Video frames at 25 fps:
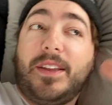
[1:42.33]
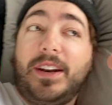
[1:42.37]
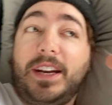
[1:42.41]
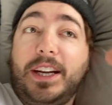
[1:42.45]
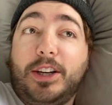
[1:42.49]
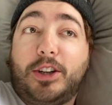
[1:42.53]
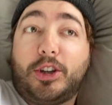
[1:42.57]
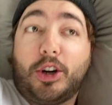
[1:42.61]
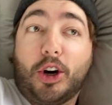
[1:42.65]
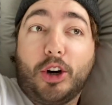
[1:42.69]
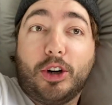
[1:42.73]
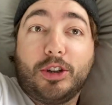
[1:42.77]
then
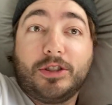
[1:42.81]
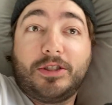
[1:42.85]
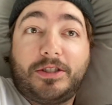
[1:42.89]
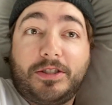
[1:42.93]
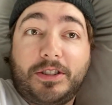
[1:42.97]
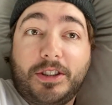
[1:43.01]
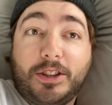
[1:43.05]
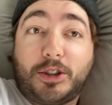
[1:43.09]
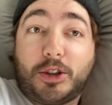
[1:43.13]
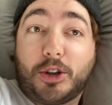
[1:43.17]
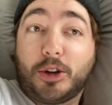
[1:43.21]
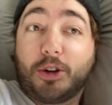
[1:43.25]
he turns
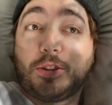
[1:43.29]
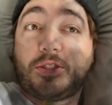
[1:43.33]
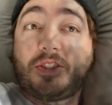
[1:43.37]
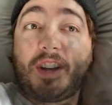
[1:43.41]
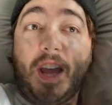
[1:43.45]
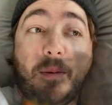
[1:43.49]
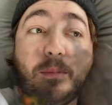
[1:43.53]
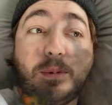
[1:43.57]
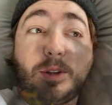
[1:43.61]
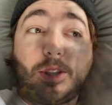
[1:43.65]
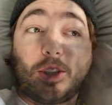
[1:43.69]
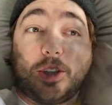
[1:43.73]
his internal
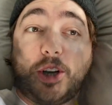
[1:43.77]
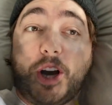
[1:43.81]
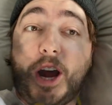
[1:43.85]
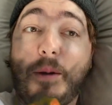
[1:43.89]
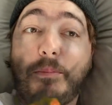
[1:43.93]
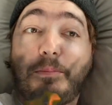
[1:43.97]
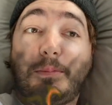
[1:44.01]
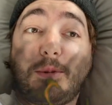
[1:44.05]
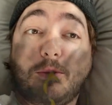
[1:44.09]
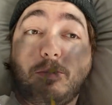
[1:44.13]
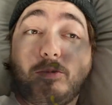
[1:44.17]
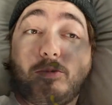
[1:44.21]
temperature
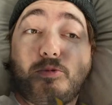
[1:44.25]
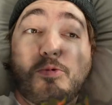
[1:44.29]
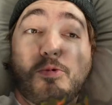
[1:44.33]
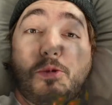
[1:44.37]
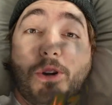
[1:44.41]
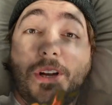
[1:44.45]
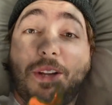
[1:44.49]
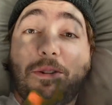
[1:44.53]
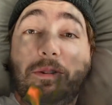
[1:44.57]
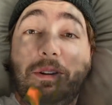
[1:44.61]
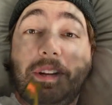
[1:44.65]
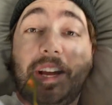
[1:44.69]
up
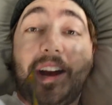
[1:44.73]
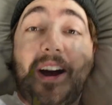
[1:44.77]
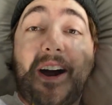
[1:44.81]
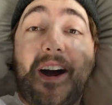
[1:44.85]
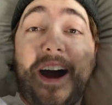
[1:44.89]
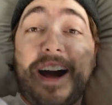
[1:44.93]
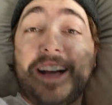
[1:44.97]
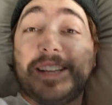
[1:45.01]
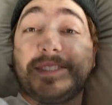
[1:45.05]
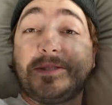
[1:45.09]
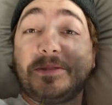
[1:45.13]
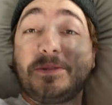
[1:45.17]
really, really
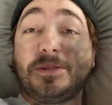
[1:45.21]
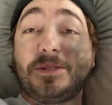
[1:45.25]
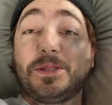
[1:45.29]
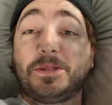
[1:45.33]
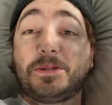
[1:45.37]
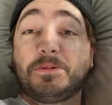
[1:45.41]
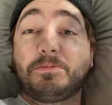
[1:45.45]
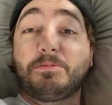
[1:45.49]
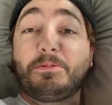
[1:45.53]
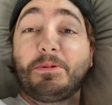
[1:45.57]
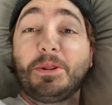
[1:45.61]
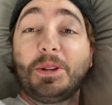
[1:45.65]
hot, so he's
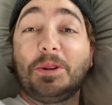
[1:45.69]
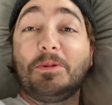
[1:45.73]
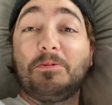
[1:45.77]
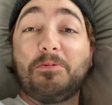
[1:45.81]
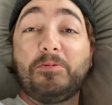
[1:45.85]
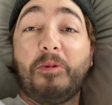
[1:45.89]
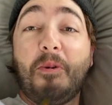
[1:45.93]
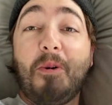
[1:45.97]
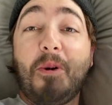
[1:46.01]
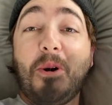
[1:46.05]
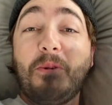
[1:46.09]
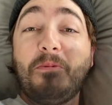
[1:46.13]
this really
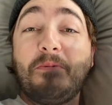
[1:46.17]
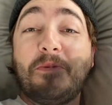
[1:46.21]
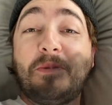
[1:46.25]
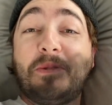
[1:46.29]
warm